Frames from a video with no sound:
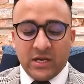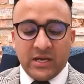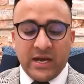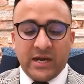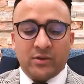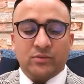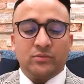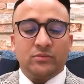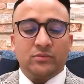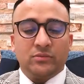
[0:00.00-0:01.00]

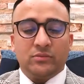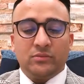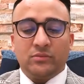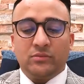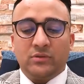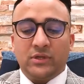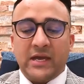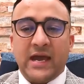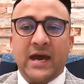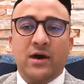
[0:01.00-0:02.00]
Now,
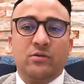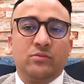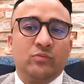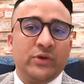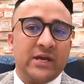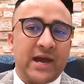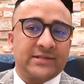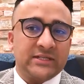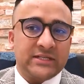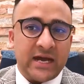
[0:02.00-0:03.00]
how we
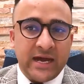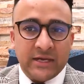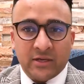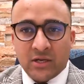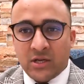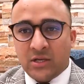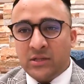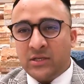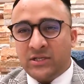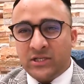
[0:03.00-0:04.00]
ascertain
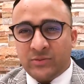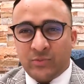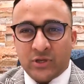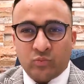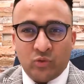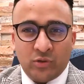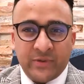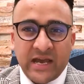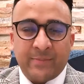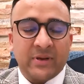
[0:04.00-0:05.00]
that Dismant will
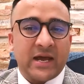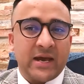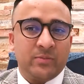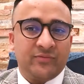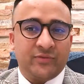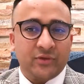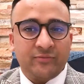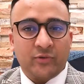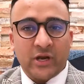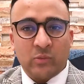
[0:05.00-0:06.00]
be applicable for the
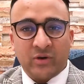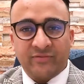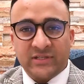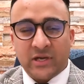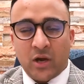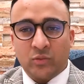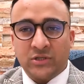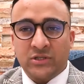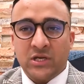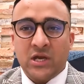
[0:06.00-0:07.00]
491 visa
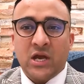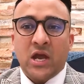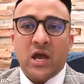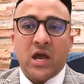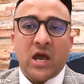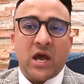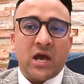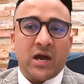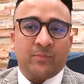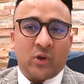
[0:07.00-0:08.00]
holders
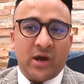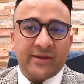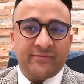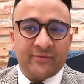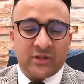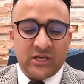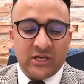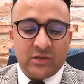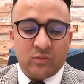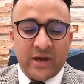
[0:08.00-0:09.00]
applying for
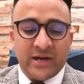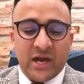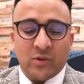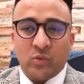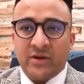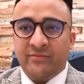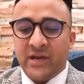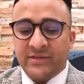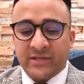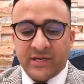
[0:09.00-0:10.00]
the 191
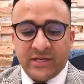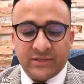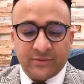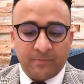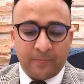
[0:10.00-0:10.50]
visa is